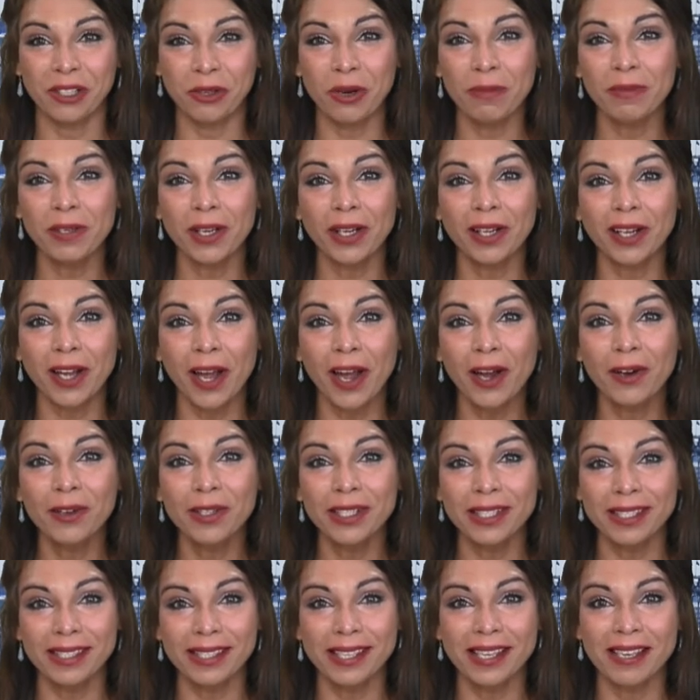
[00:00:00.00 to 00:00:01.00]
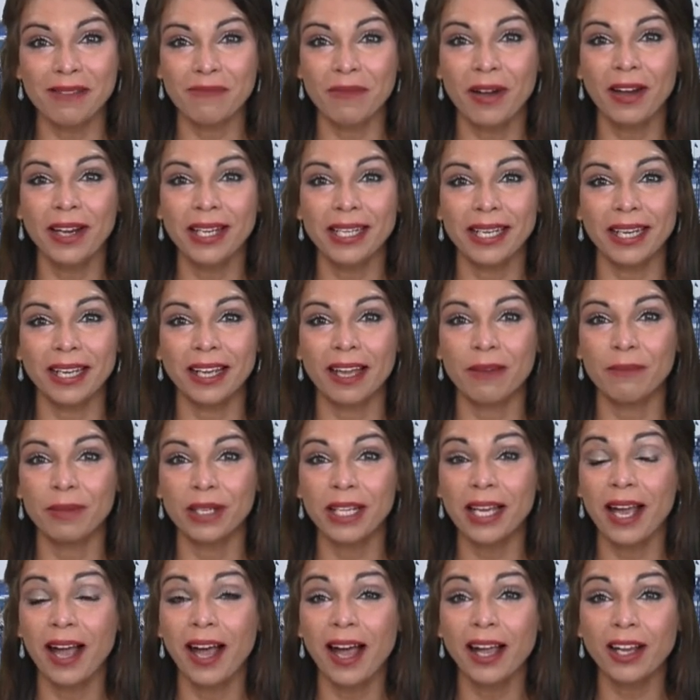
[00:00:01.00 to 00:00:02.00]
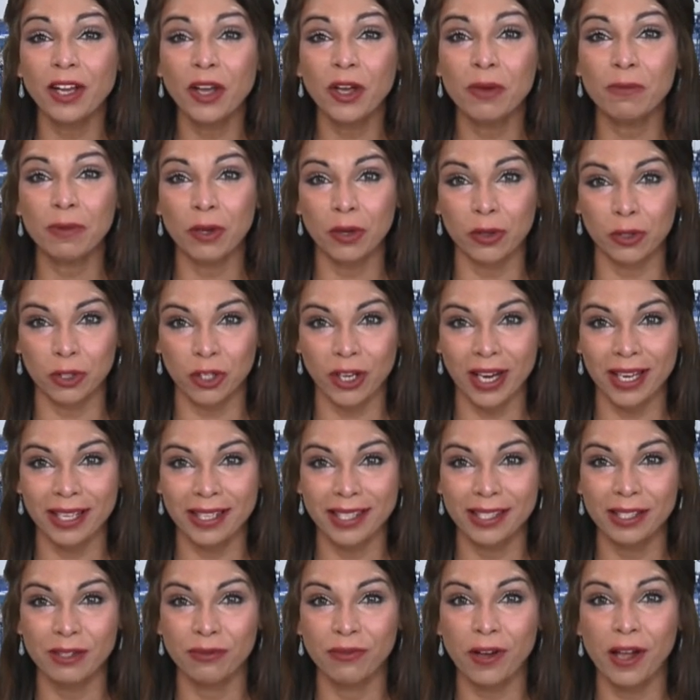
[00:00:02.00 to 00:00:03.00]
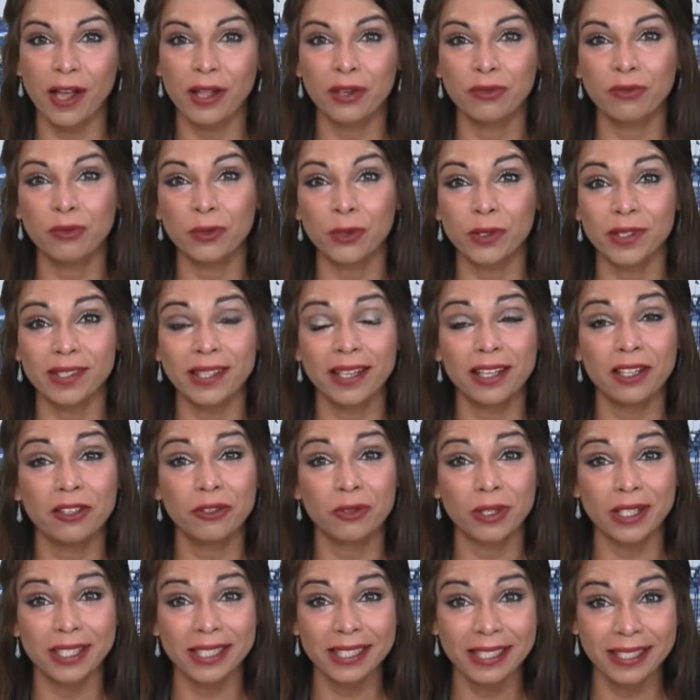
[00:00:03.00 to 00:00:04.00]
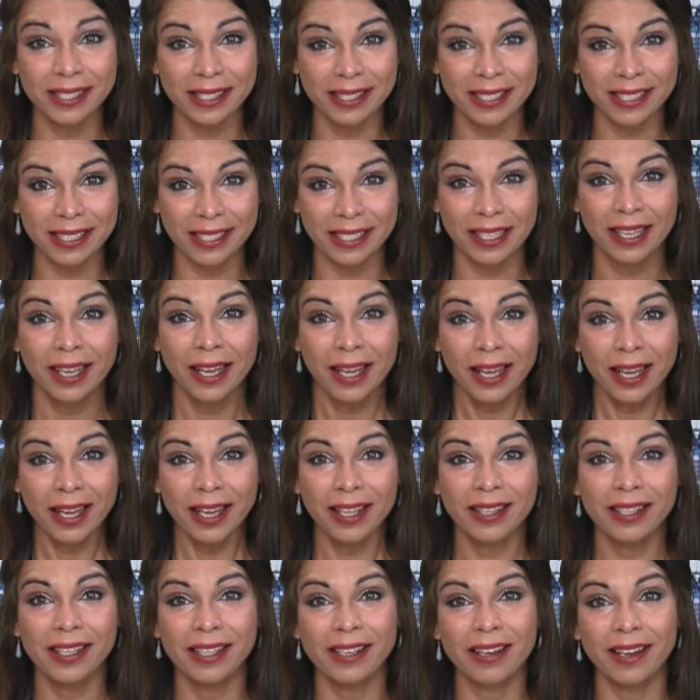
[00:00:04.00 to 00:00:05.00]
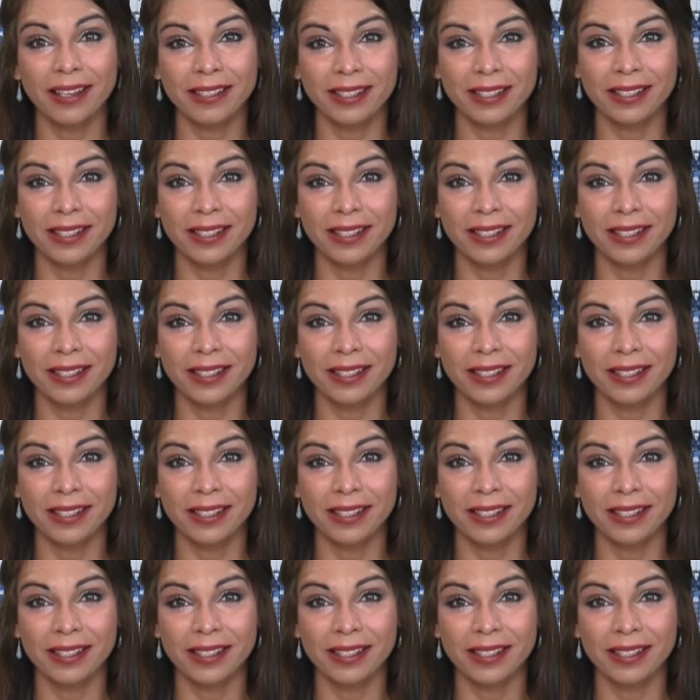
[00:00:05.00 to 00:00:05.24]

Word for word: cryptocurrency mining company Argo Blockchain has filed for a secondary listing in the United